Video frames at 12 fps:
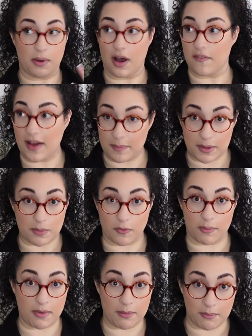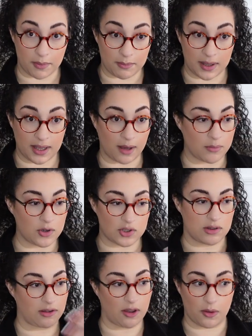part of how people remember me. I'm
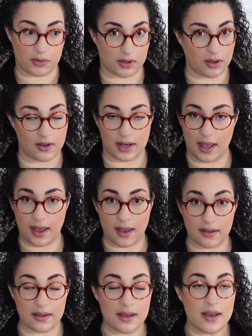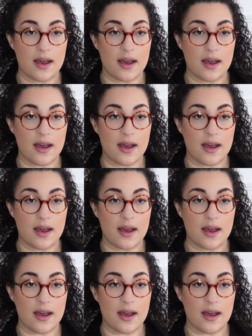usually the girl with the curly hair.